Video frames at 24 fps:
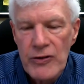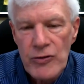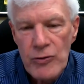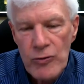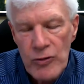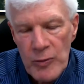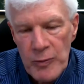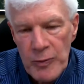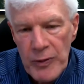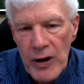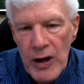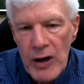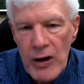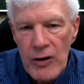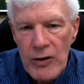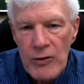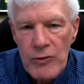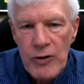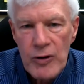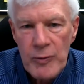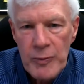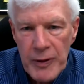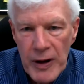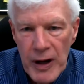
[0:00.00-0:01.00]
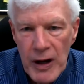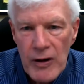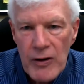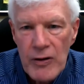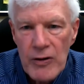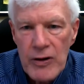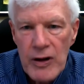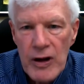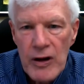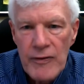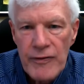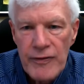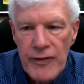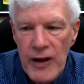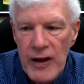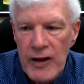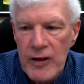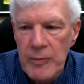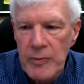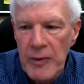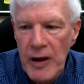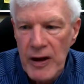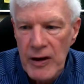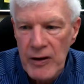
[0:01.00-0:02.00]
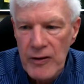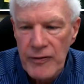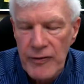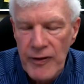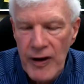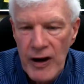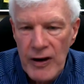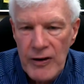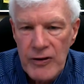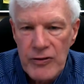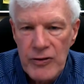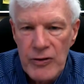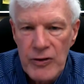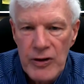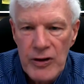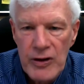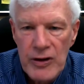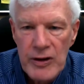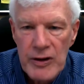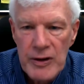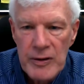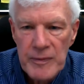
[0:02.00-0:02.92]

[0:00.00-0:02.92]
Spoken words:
So we're proud of Fleck Manufacturing.